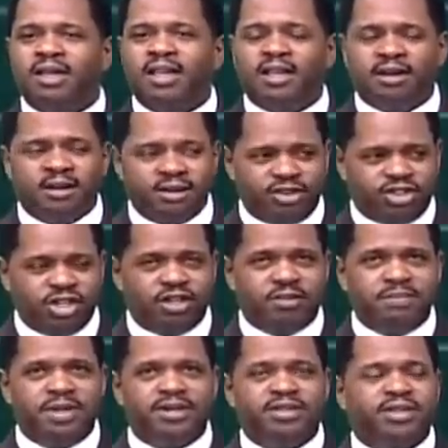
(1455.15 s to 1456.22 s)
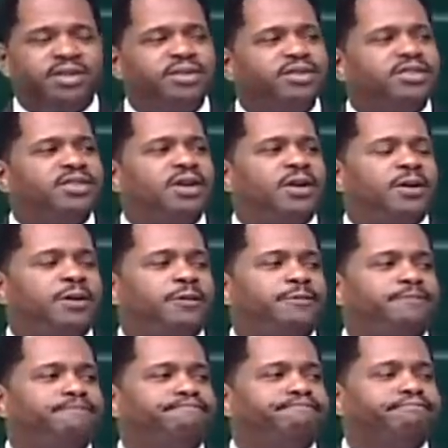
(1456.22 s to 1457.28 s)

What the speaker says: and legitimate concern.